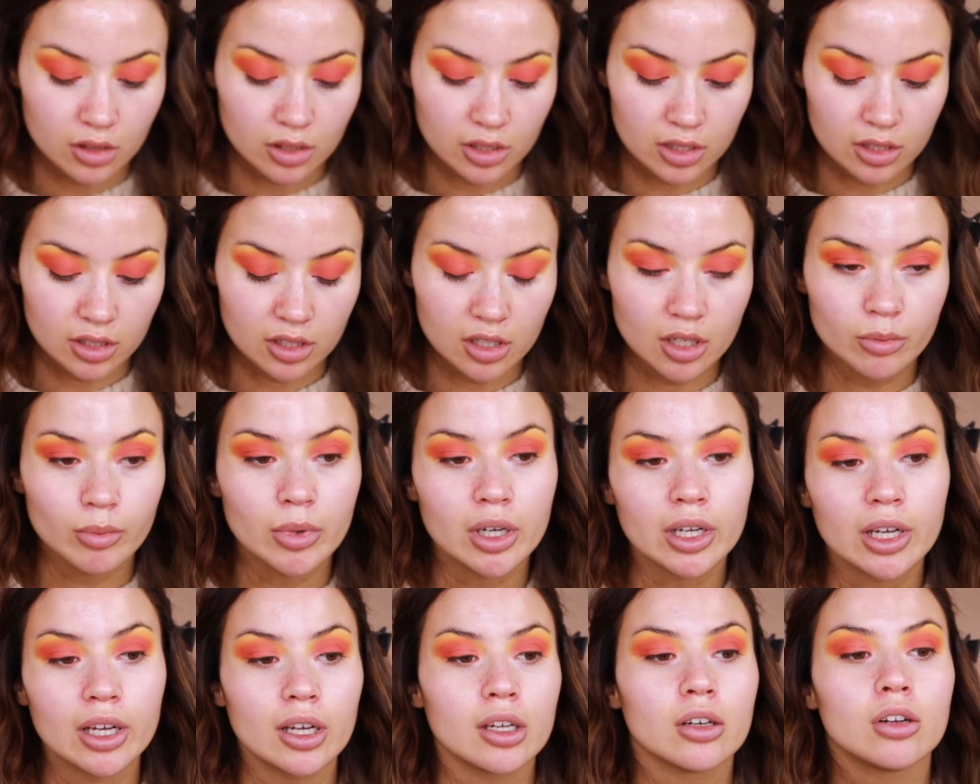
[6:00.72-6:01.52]
The same
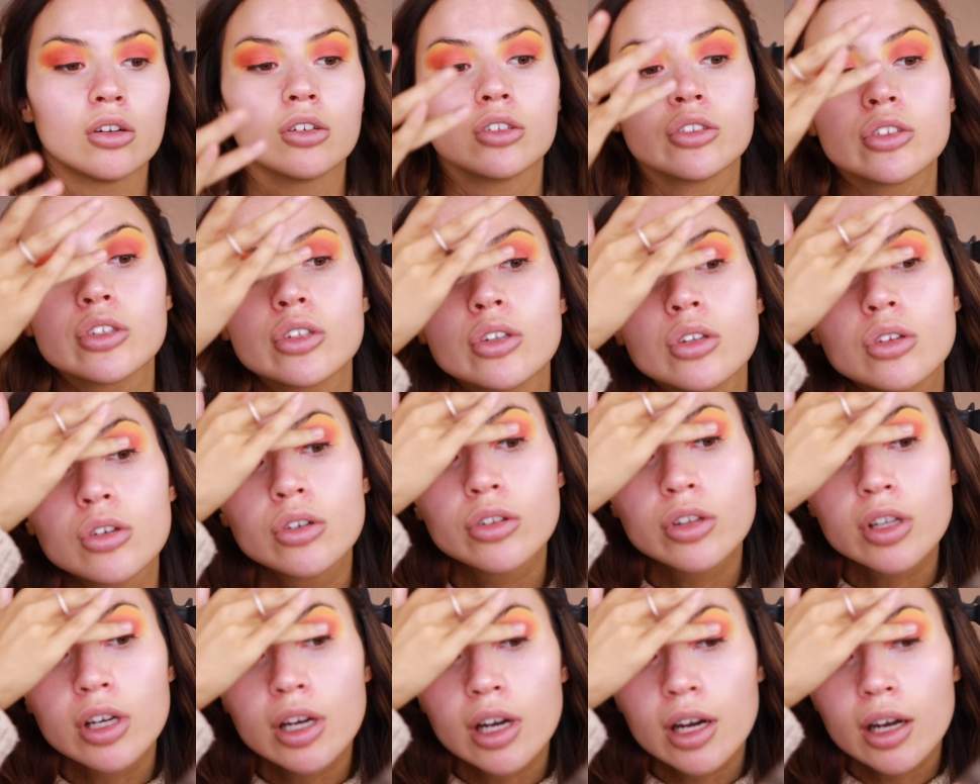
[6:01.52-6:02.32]
again onto the
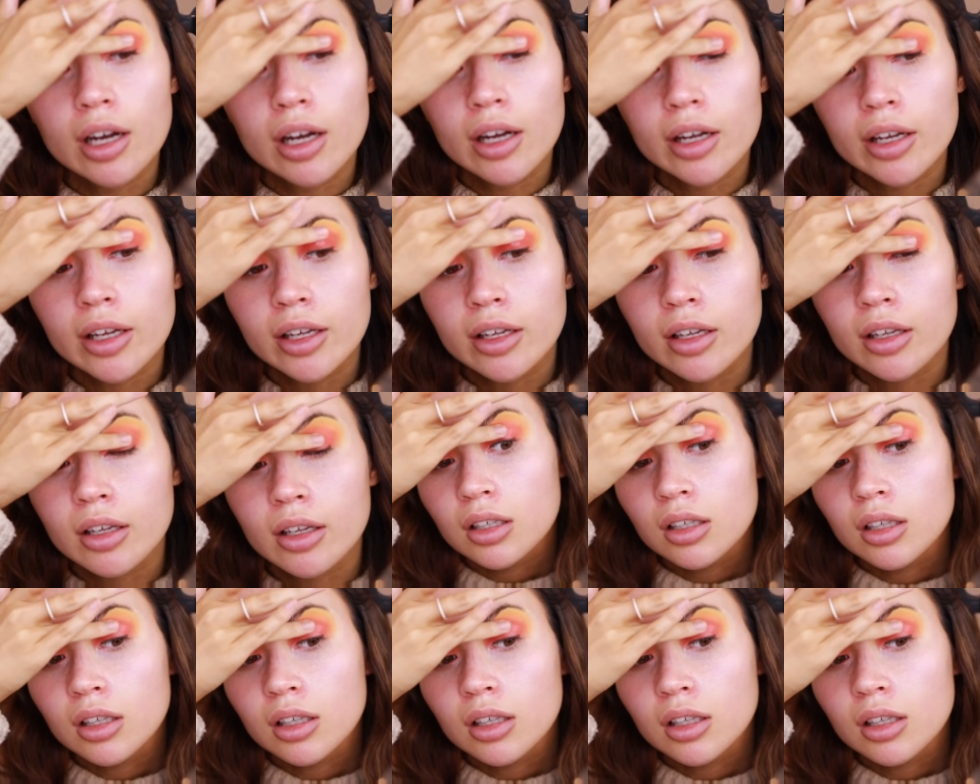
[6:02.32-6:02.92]
other eye.